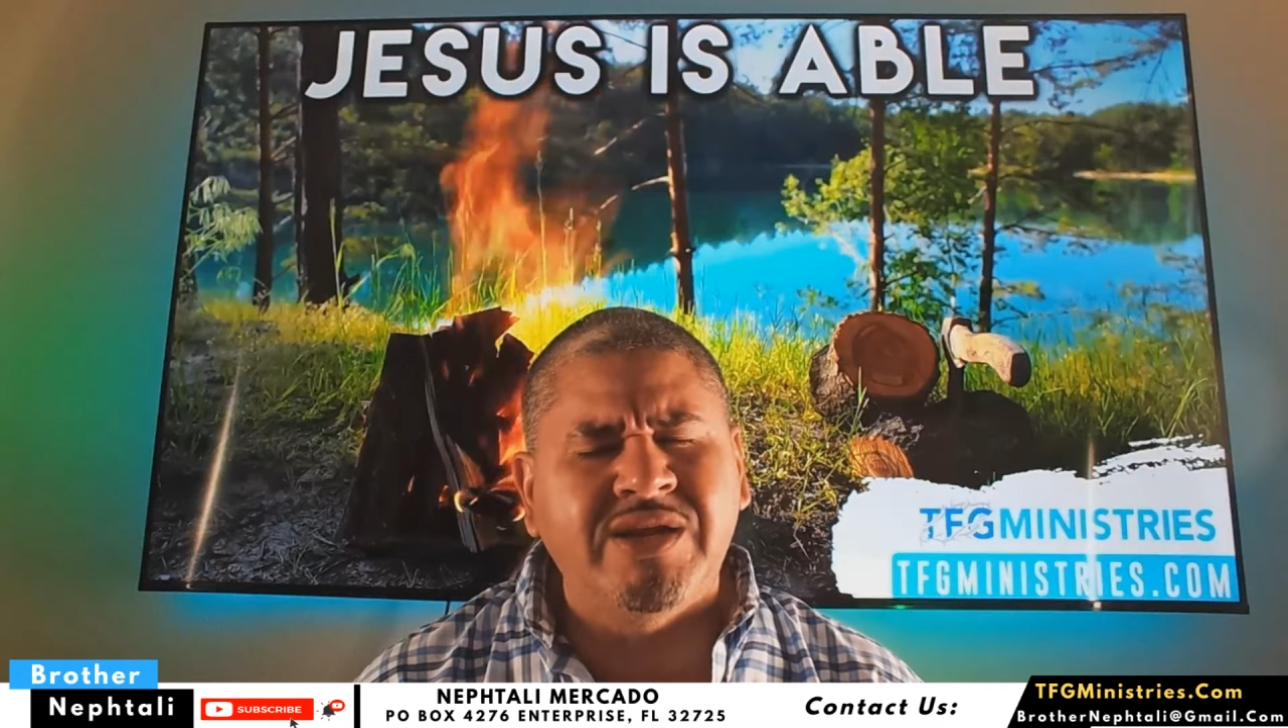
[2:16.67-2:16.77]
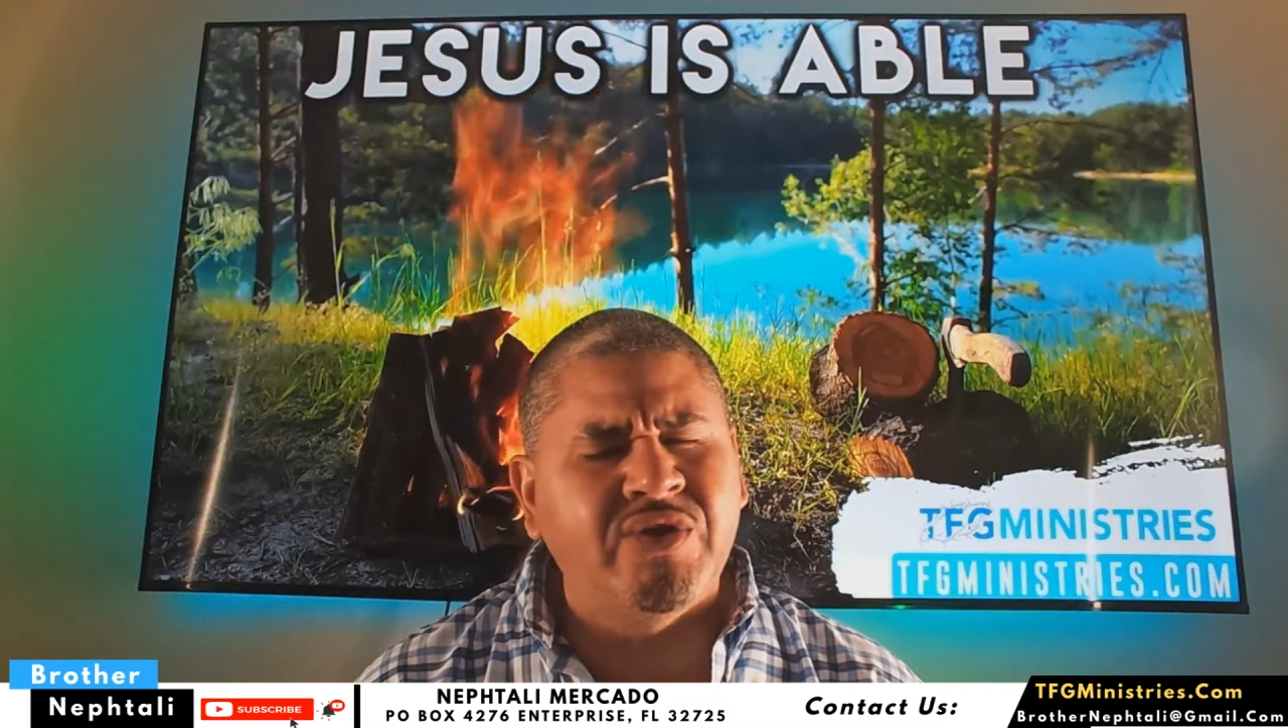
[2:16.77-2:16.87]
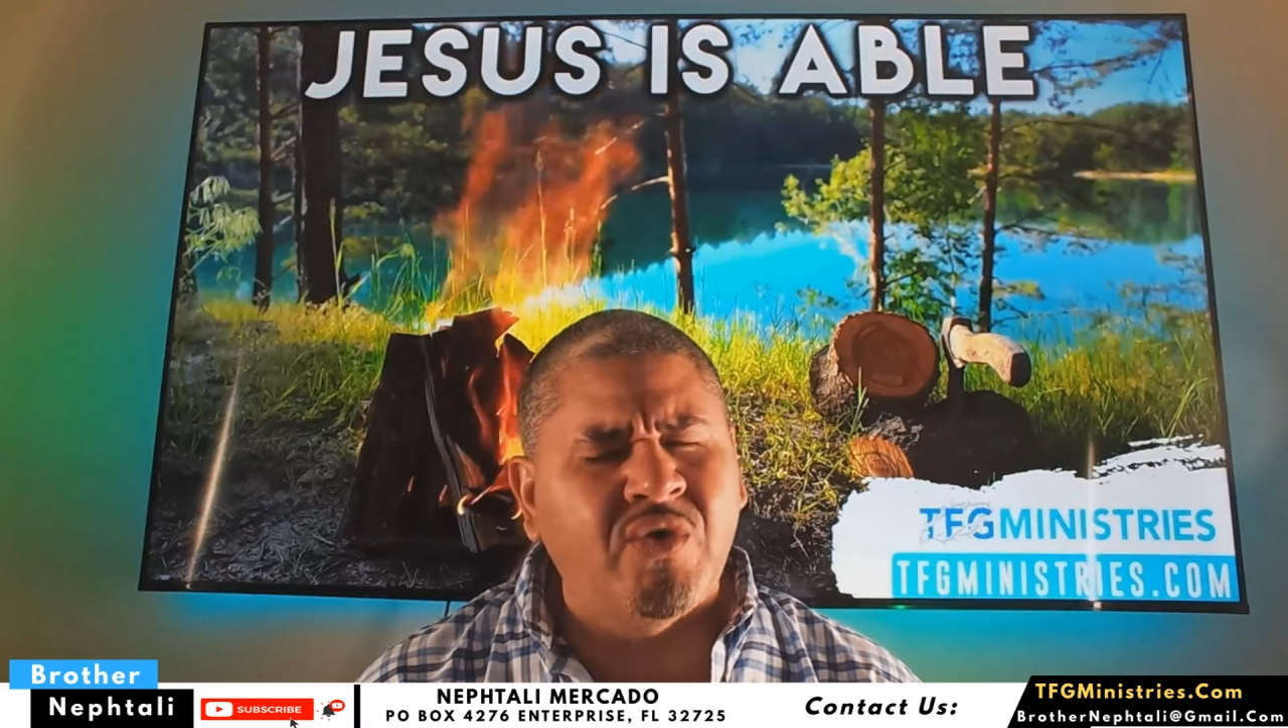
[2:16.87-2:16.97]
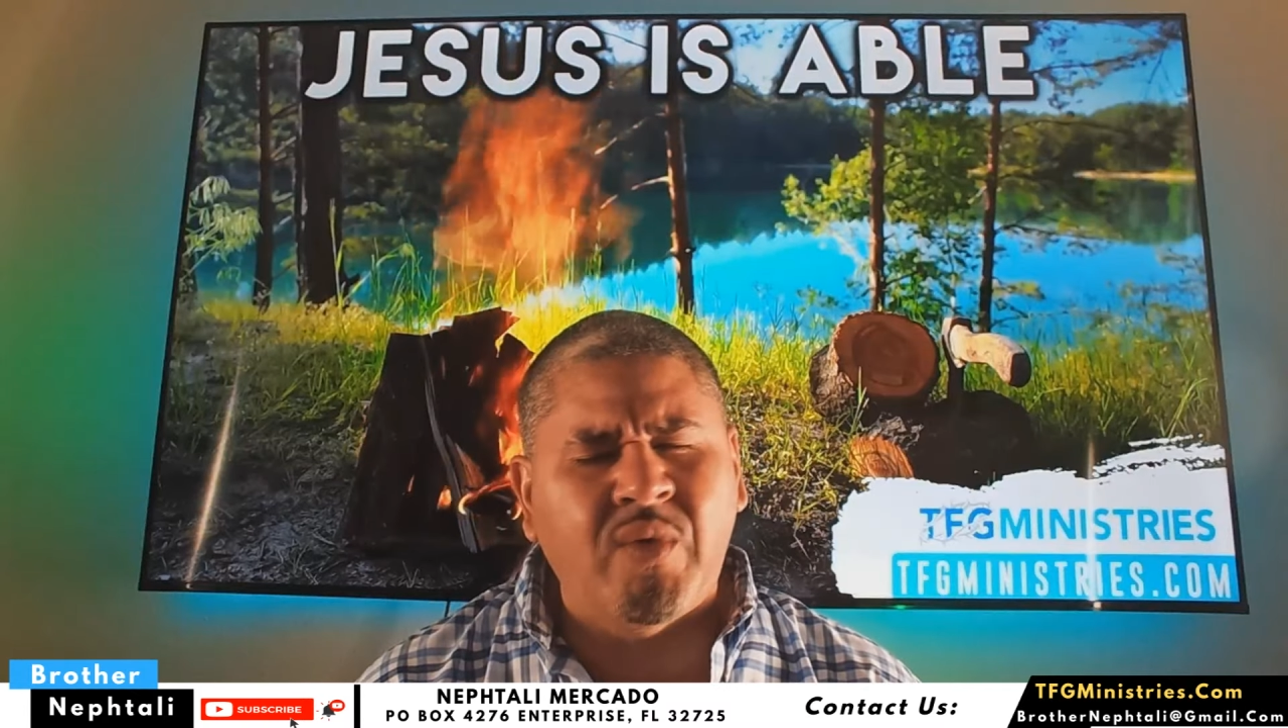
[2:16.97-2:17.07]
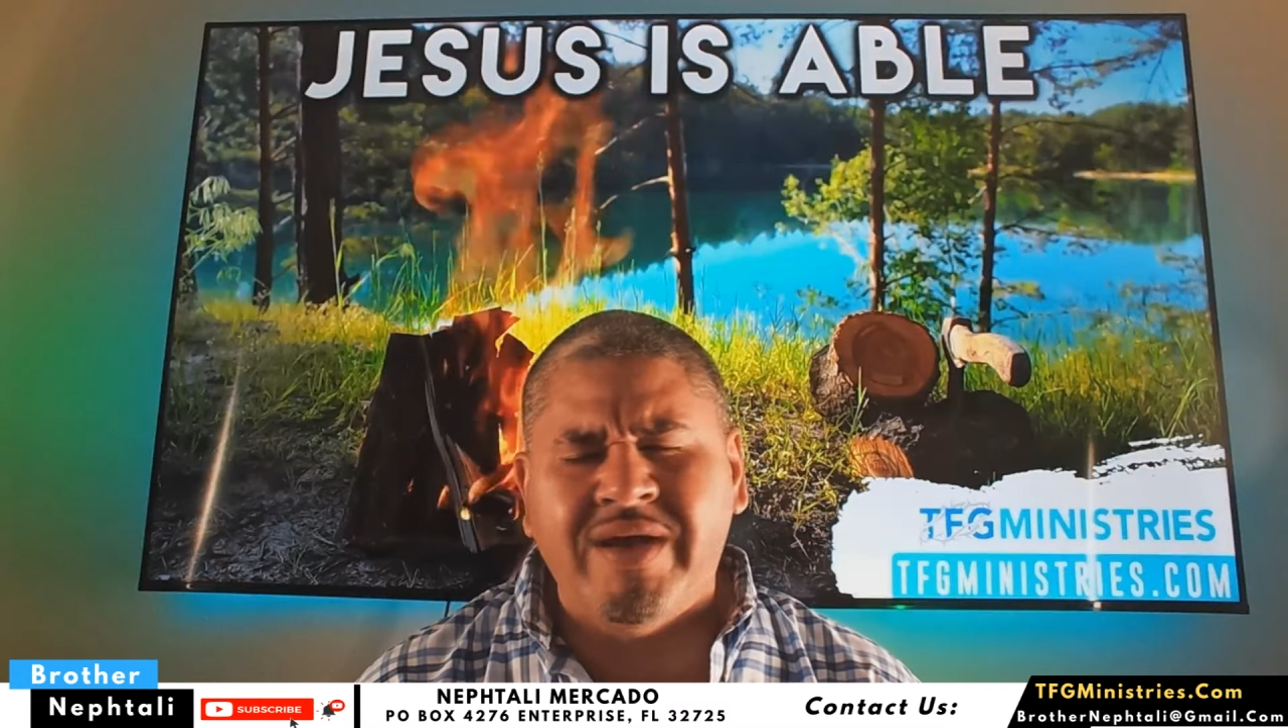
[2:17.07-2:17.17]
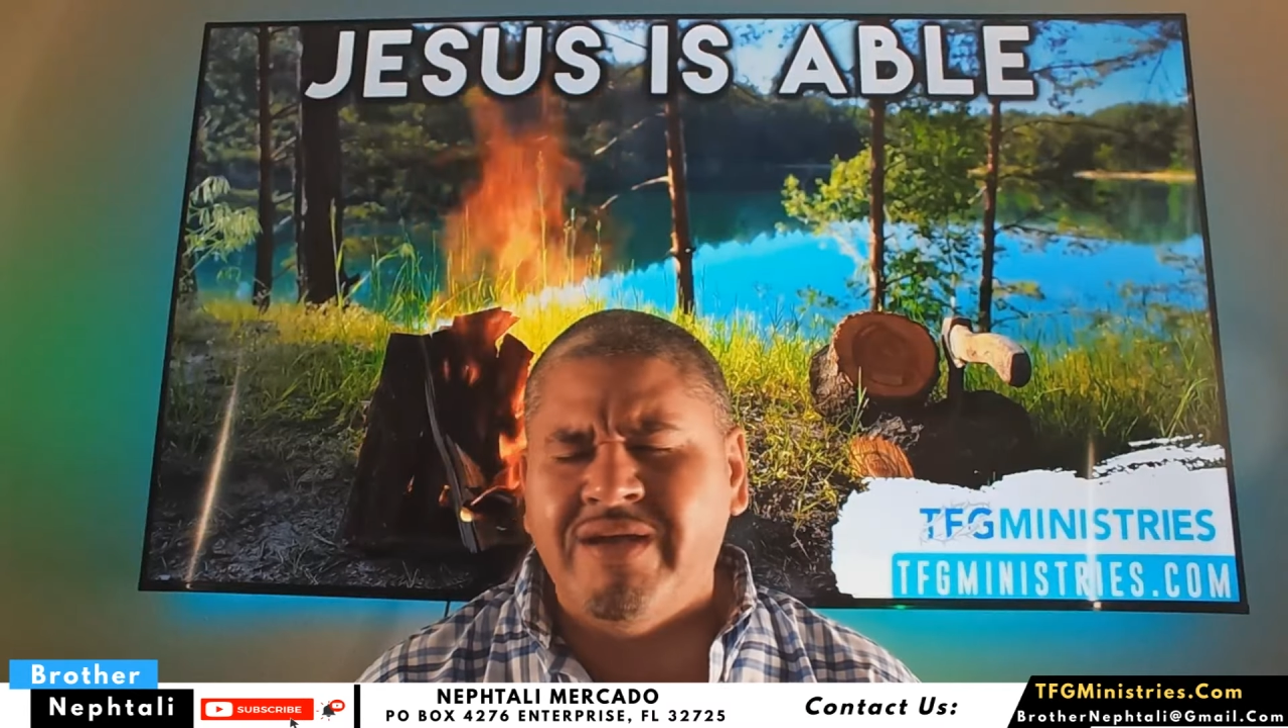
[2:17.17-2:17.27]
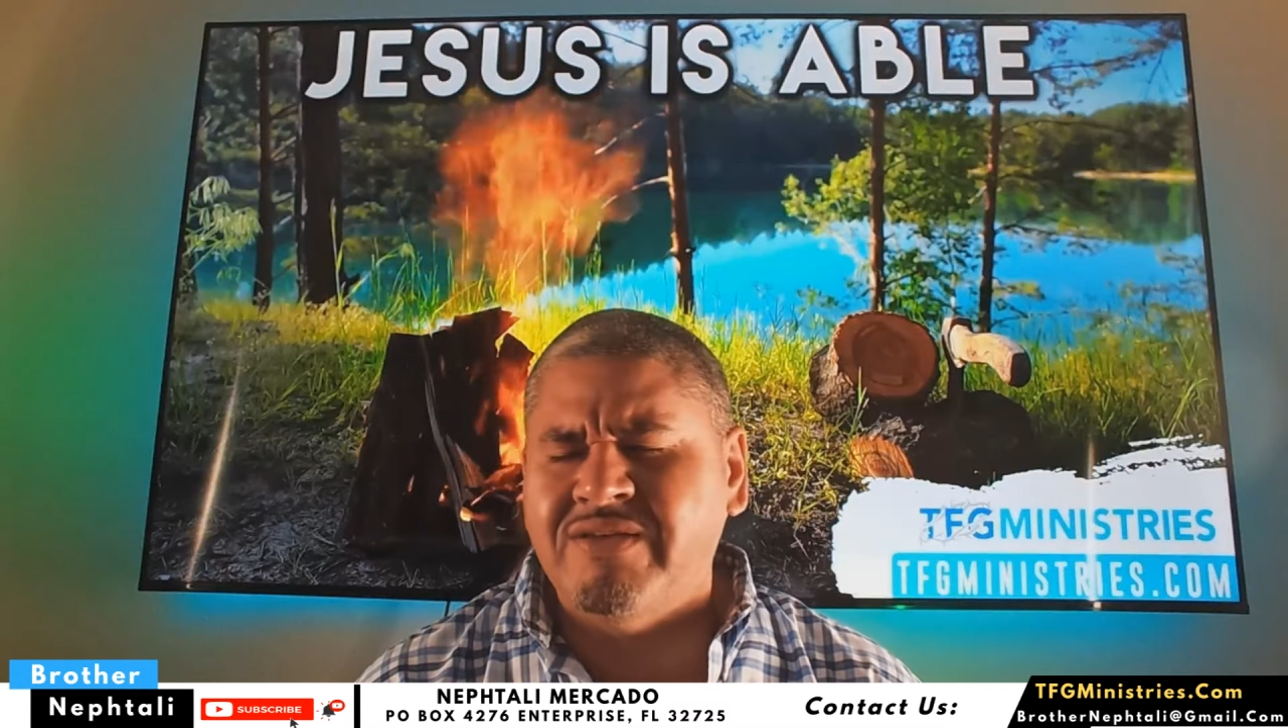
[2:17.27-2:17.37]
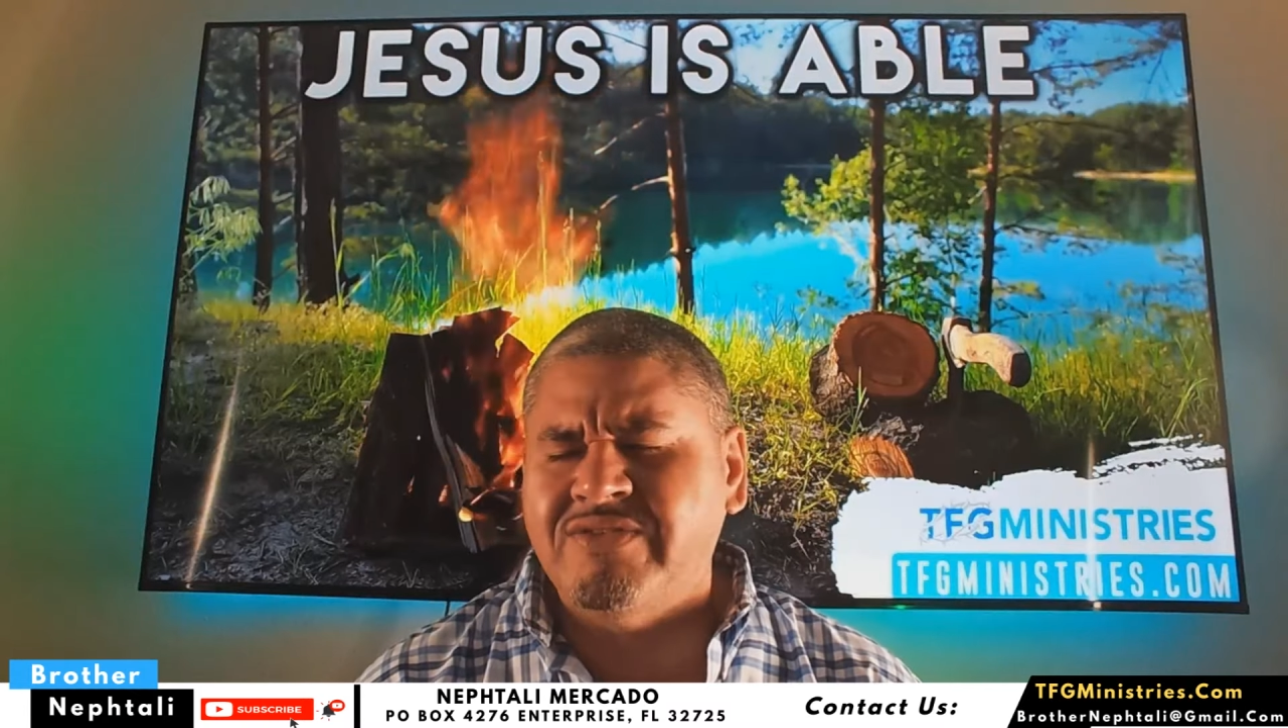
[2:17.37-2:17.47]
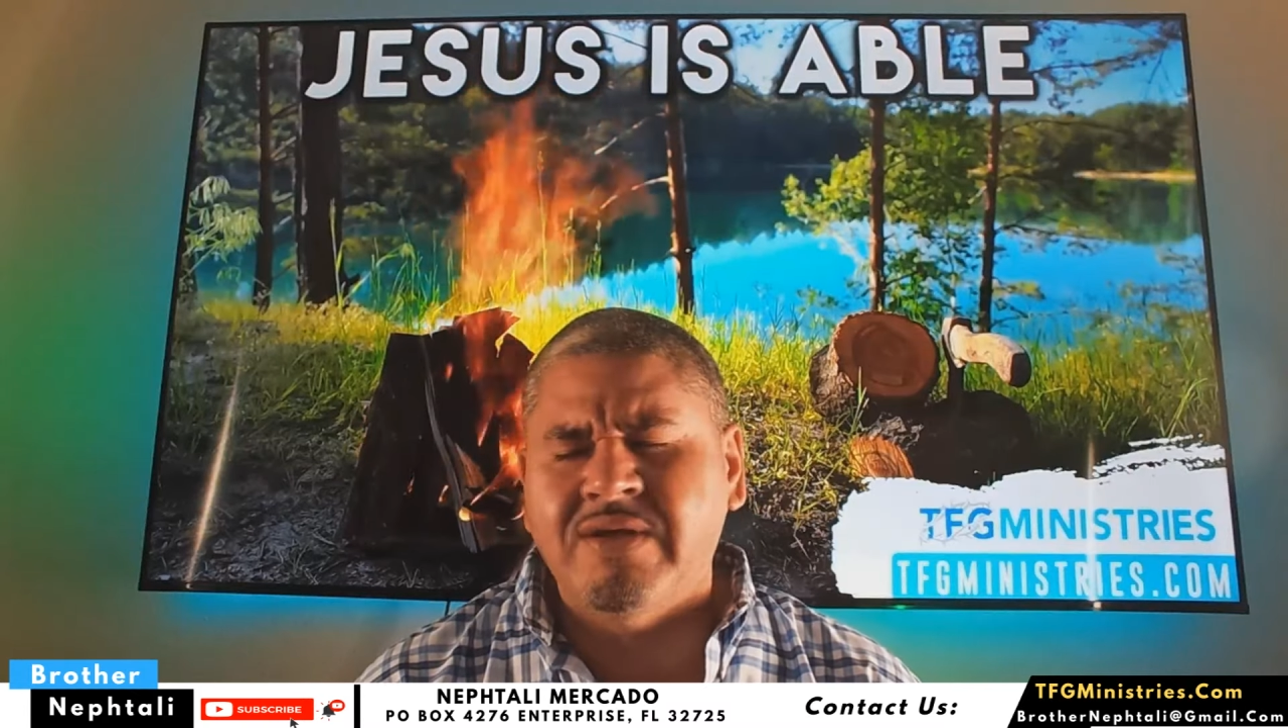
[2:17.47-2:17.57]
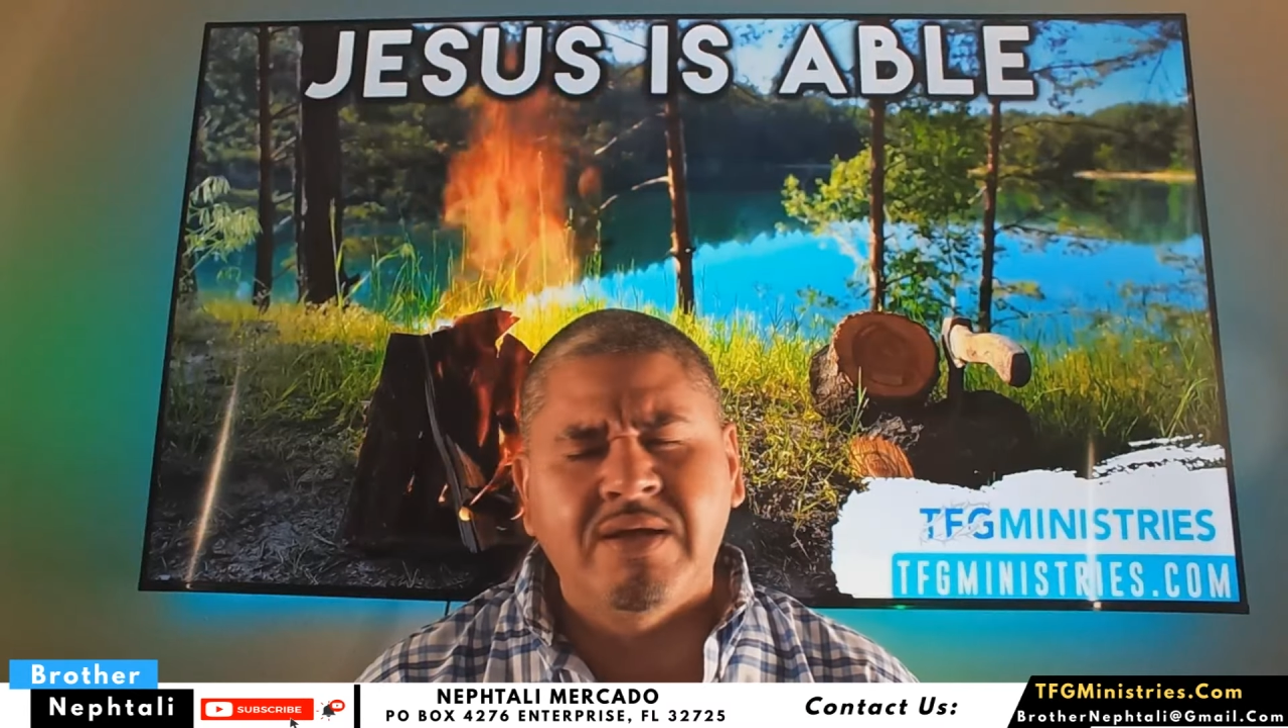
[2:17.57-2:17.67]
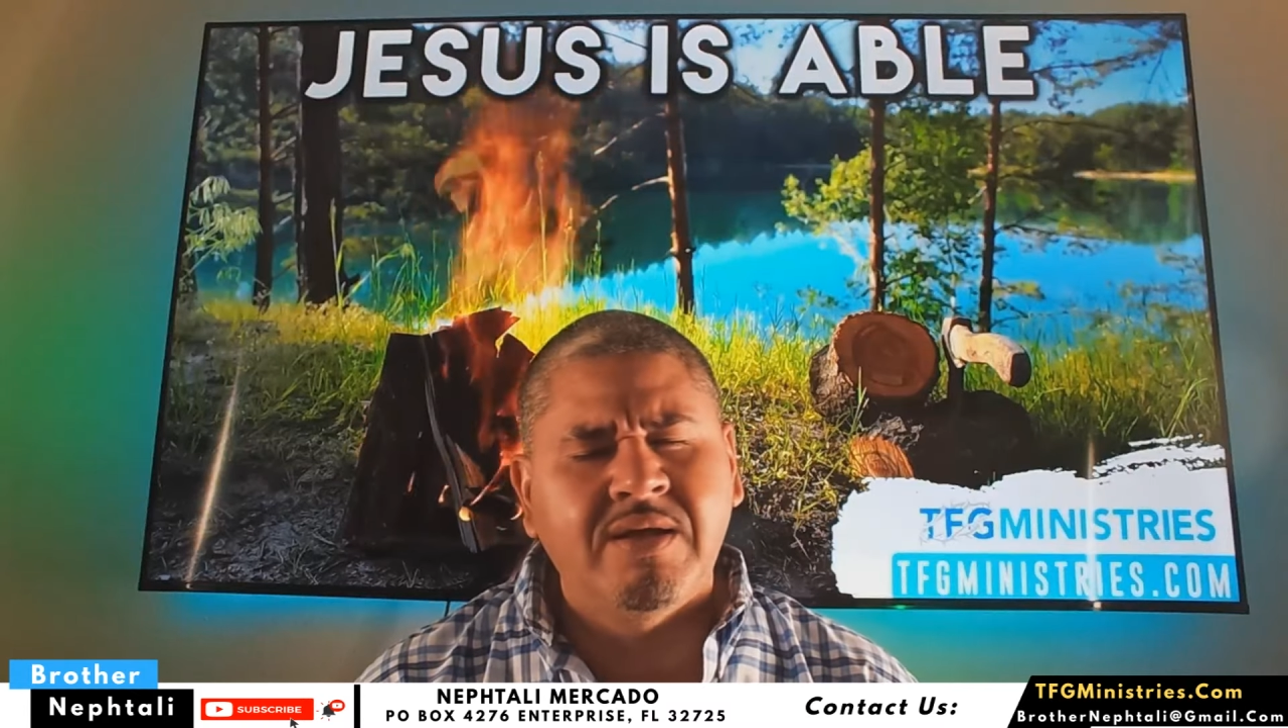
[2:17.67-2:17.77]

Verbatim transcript: in your ways.